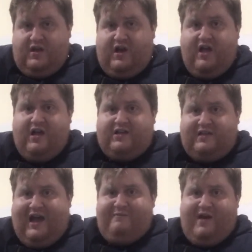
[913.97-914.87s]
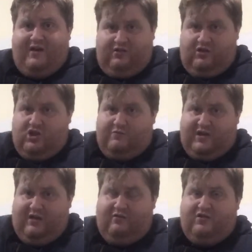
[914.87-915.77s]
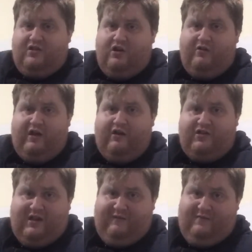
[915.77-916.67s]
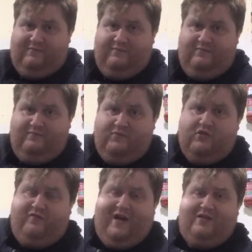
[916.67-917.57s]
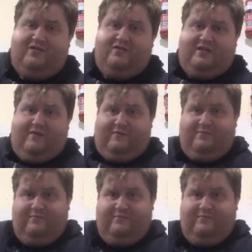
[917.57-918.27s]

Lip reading: and I started making YouTube channels in early 07, 2007.